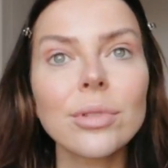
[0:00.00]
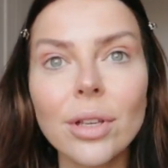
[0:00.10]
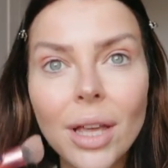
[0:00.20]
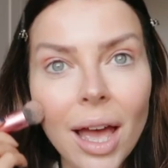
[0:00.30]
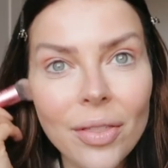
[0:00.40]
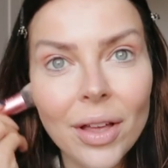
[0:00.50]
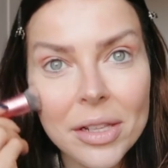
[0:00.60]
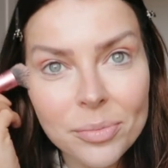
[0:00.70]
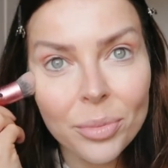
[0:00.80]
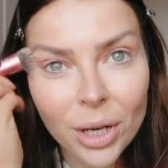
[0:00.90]
So yeah,
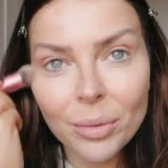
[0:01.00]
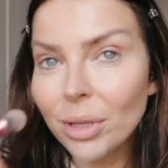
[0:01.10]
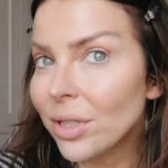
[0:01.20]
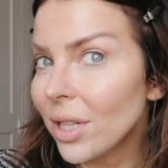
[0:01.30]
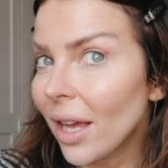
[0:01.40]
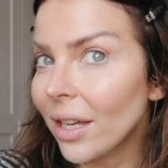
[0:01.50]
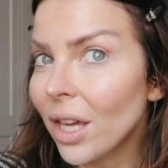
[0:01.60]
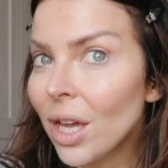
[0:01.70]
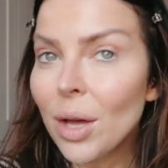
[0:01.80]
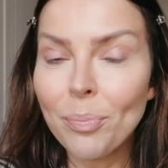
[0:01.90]
that's pretty much like
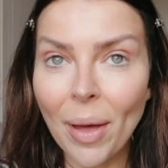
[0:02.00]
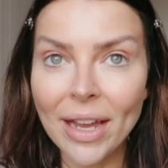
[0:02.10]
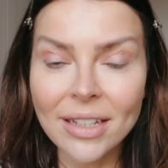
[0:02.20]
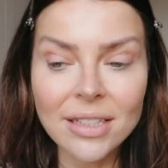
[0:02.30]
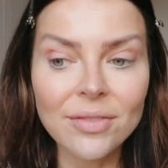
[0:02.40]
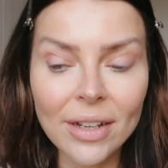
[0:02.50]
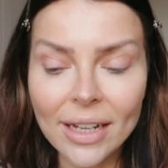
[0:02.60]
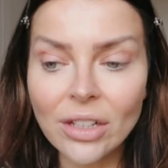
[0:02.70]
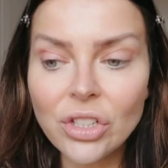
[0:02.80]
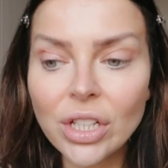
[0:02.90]
base
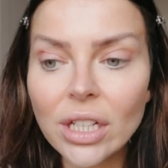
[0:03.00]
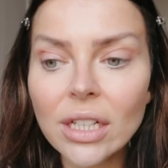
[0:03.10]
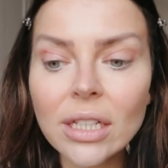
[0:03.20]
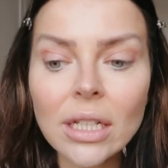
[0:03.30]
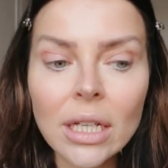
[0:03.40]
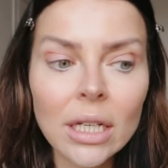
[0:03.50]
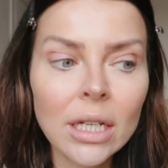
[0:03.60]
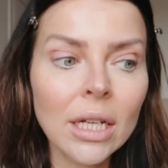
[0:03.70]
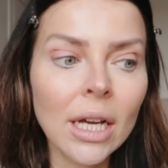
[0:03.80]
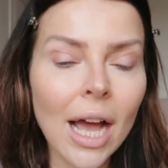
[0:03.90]
foundation
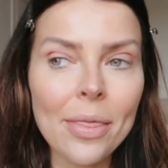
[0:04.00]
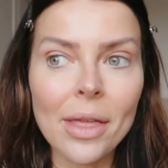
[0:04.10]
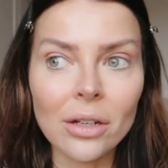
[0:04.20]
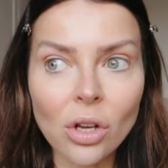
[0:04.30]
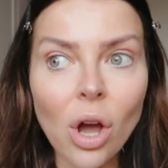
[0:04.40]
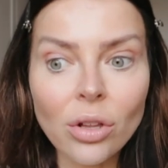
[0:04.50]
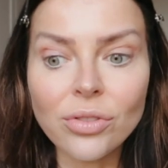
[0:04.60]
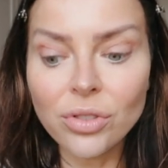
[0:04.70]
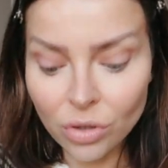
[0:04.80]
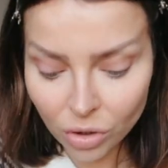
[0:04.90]
and then
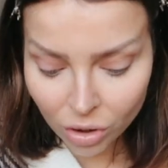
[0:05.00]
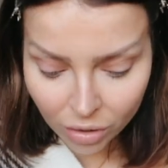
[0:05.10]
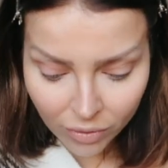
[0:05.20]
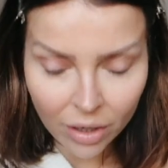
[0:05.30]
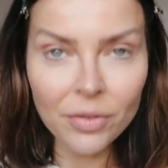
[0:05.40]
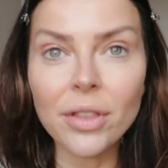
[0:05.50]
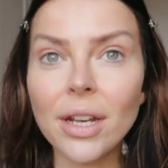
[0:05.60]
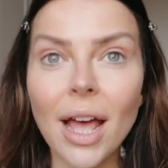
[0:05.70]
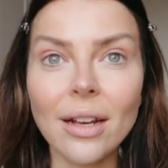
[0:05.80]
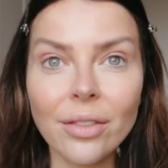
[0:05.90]
contour rather than
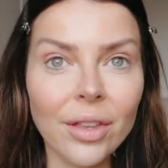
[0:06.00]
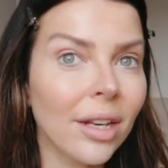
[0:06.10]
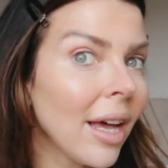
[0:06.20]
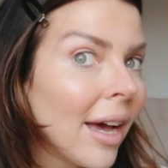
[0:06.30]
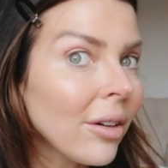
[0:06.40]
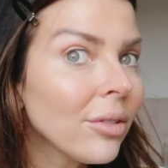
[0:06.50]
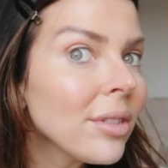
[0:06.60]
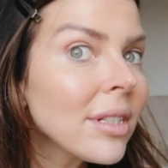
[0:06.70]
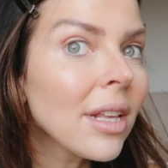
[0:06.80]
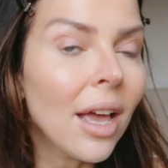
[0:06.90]
anything
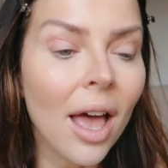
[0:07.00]
else.